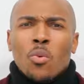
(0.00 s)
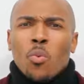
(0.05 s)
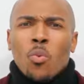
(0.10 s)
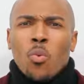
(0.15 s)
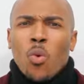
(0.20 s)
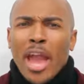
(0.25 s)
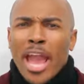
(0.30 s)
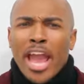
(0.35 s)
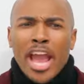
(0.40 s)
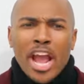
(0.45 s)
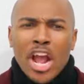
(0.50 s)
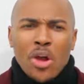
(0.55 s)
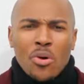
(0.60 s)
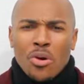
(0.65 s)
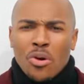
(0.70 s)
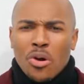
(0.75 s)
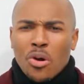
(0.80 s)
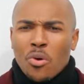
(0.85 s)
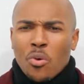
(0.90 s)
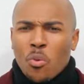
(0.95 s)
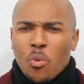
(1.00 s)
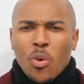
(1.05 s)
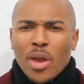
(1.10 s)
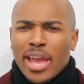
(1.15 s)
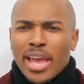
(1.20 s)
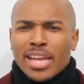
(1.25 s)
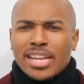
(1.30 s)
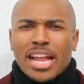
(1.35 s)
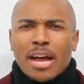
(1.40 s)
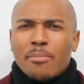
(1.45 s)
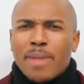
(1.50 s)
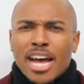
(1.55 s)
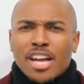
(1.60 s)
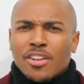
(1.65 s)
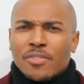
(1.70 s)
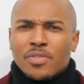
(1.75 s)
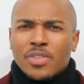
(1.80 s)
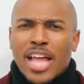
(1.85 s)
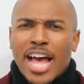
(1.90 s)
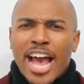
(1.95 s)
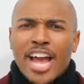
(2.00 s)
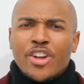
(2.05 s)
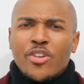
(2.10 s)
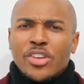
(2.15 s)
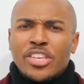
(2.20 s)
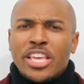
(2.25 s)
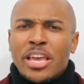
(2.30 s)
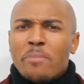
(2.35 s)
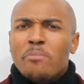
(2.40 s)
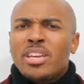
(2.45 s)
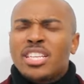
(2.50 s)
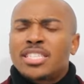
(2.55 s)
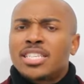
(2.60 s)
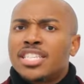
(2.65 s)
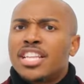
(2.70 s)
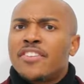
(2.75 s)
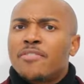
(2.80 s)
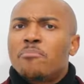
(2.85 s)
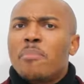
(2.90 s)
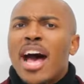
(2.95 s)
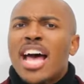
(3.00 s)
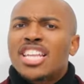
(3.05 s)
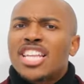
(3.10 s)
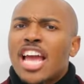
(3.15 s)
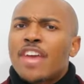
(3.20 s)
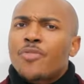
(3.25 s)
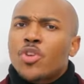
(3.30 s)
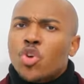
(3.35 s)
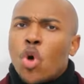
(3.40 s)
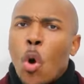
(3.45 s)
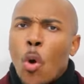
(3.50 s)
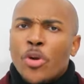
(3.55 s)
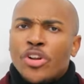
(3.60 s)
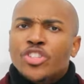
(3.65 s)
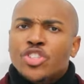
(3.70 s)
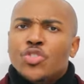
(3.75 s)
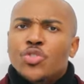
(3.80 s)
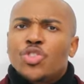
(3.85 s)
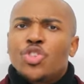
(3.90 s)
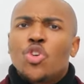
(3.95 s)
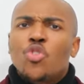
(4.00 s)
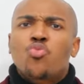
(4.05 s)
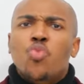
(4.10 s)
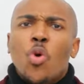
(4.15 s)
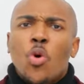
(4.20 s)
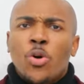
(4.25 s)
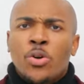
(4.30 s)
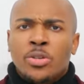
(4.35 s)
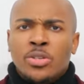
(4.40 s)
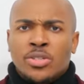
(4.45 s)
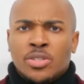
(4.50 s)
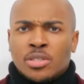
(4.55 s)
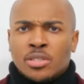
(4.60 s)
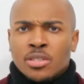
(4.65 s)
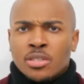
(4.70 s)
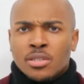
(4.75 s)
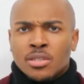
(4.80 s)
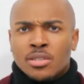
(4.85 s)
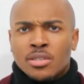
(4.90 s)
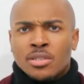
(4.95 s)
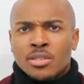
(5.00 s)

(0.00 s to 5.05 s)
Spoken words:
where or when I'm out of line or get me to live my life according to your rules.